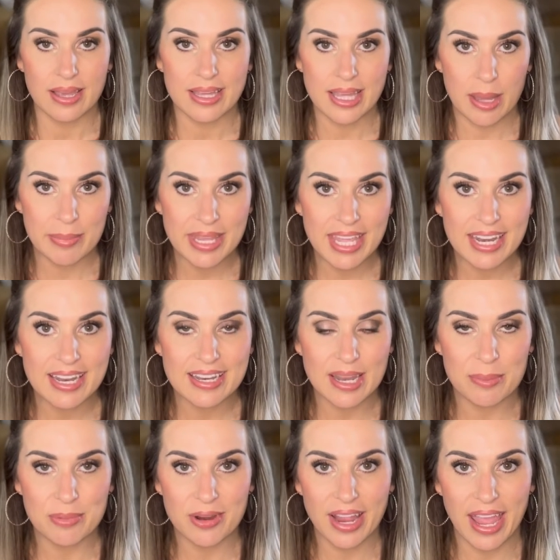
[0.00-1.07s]
Coming in at
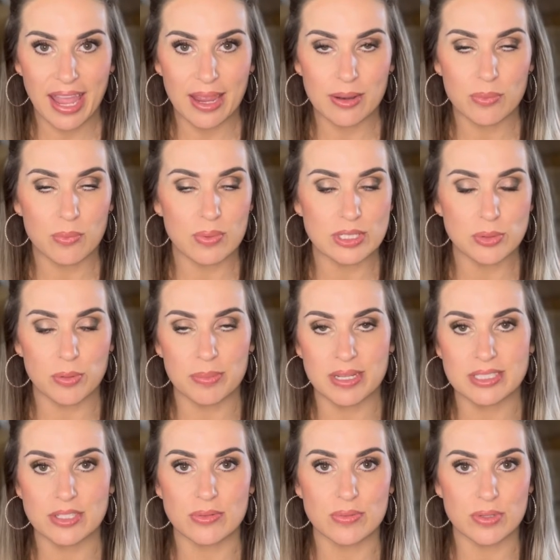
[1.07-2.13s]
number eight, which will be
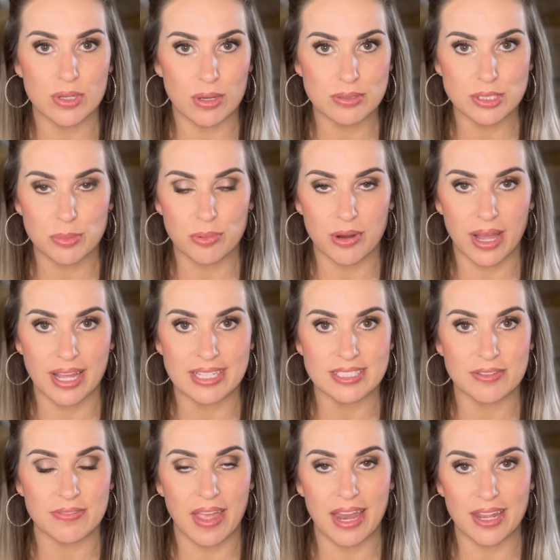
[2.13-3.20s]
to no surprise
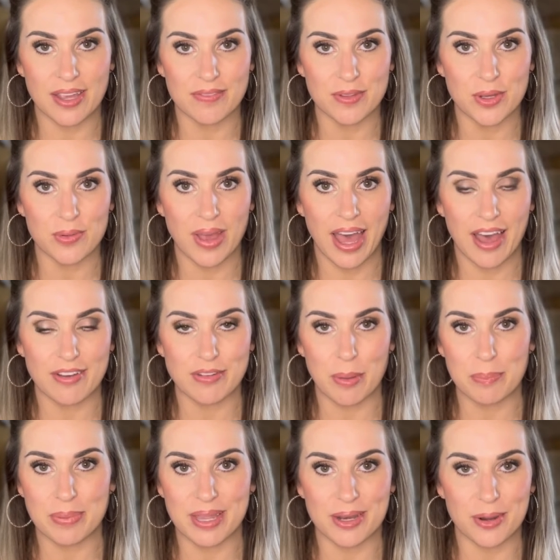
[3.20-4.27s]
if any of you have
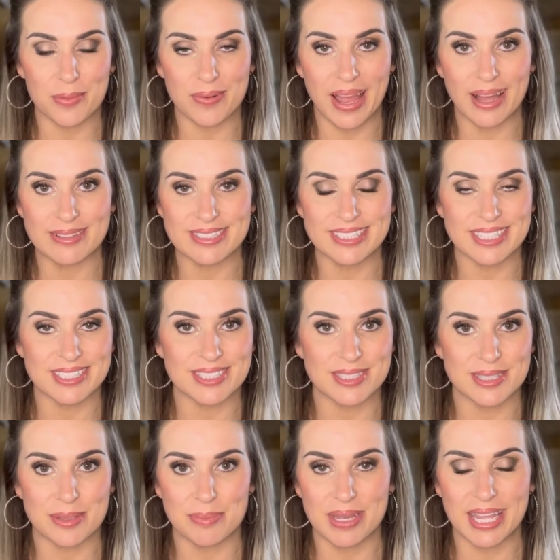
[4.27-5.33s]
been around since
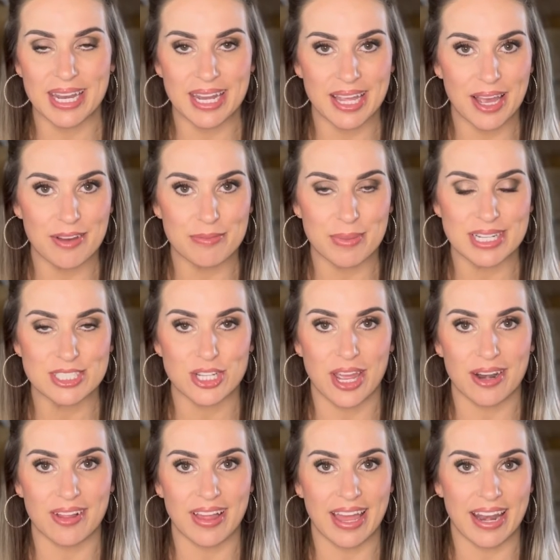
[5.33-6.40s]
the beginning of my
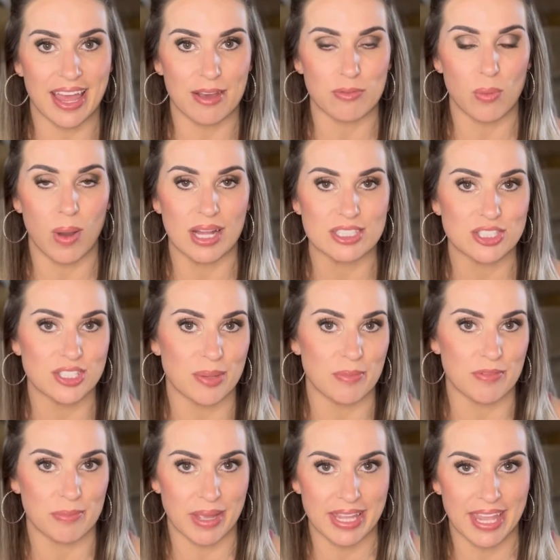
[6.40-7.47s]
channel and have watched some
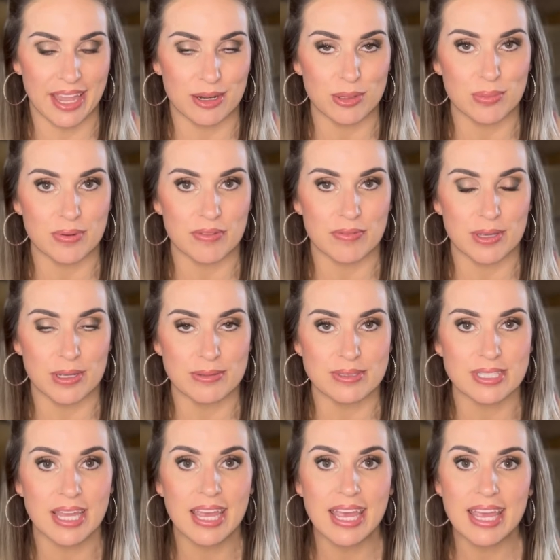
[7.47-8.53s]
of my candle reviews,
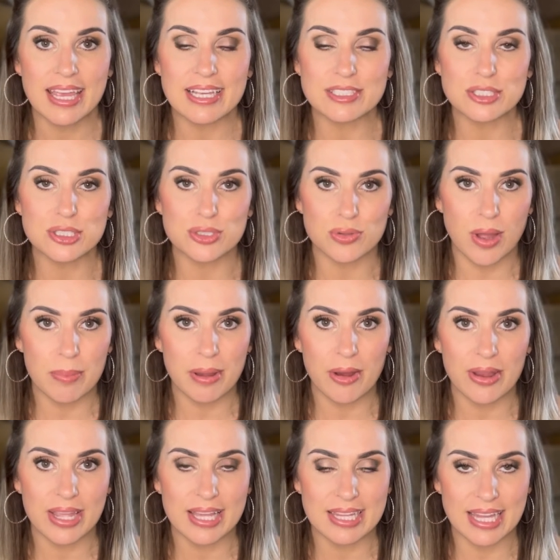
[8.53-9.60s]
is
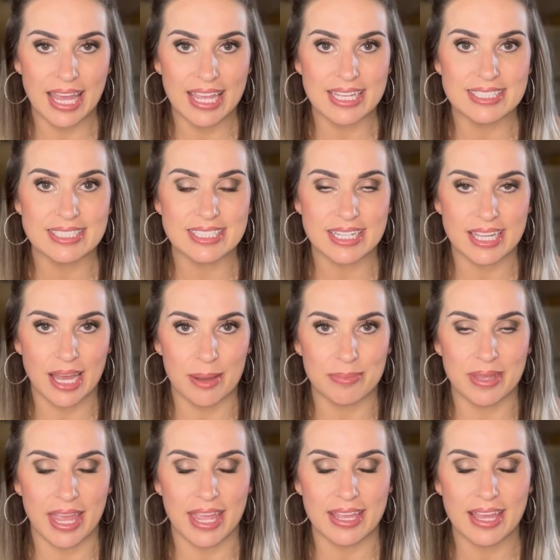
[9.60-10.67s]
Strawberry Glazed
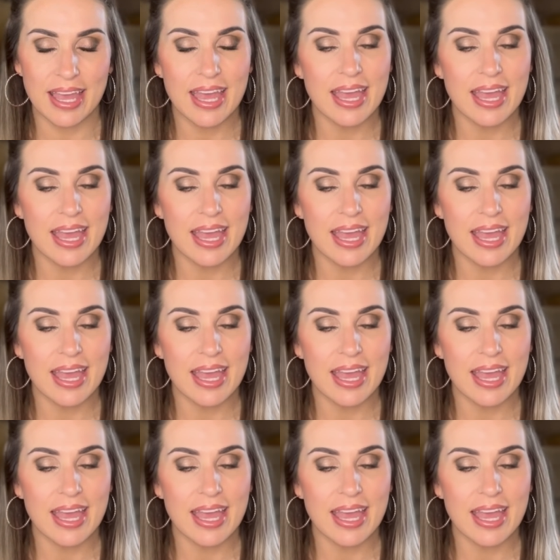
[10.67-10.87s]
Cupcake.